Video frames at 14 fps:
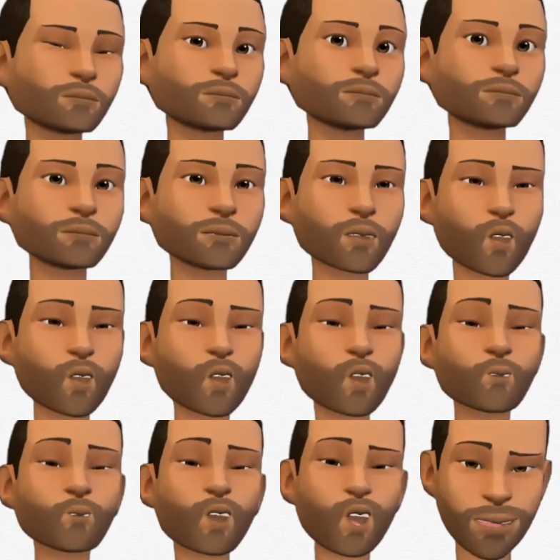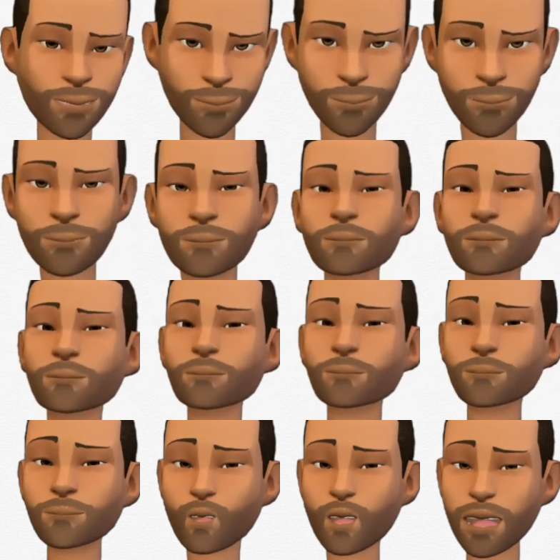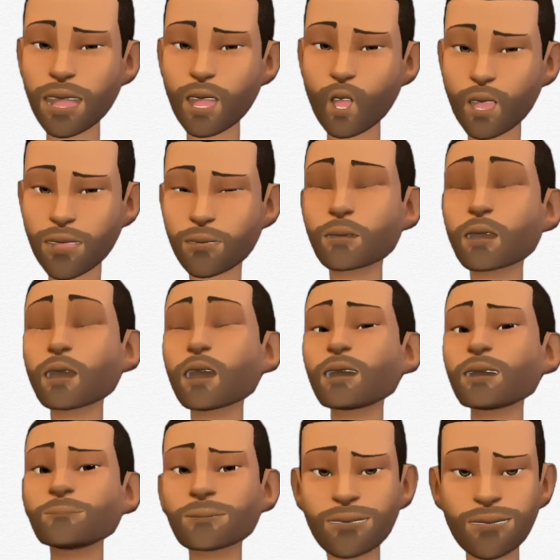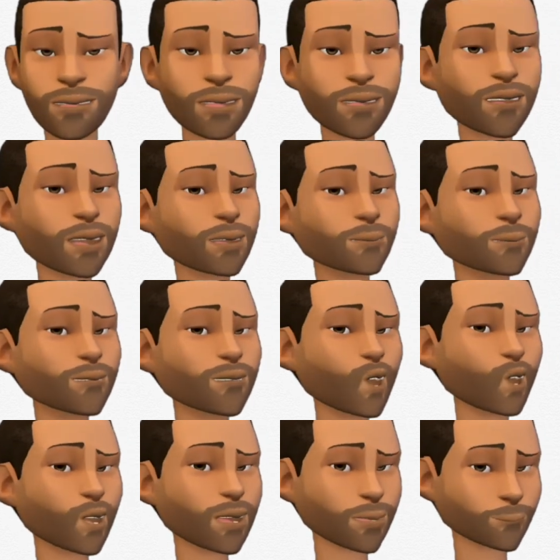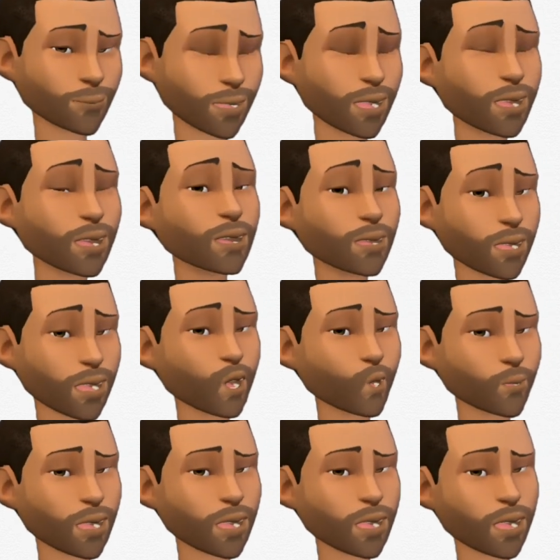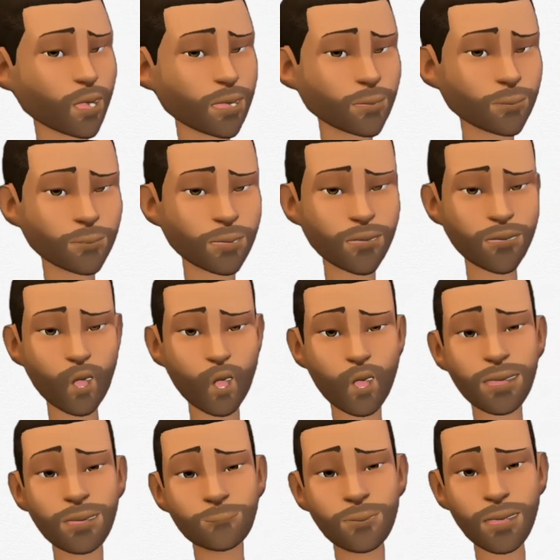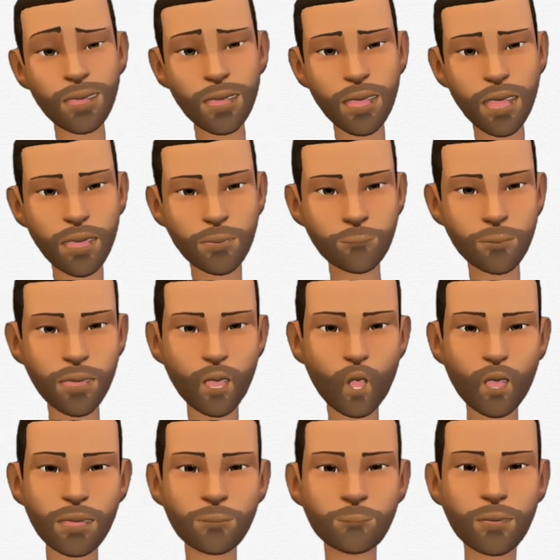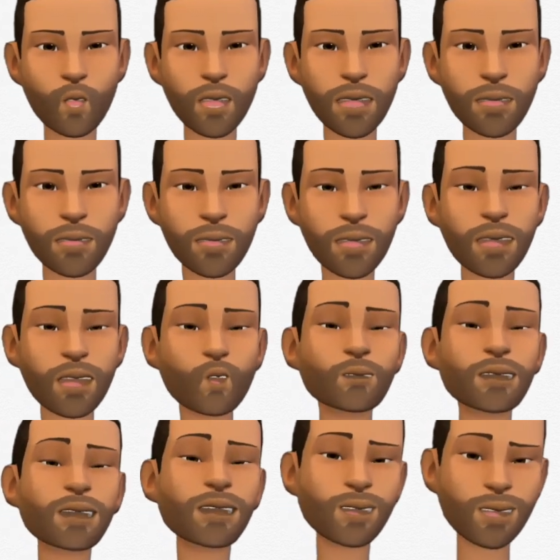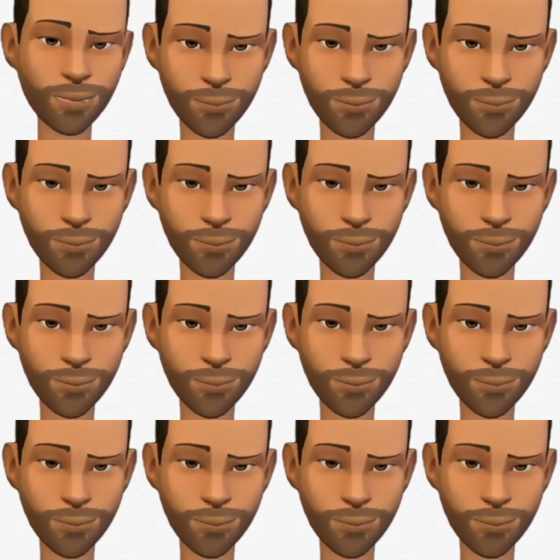Good job Jude. We now have 6 times 5 times 4 times 3 in the numerator, and 4 times 3 times 2 times 1 in the denominator,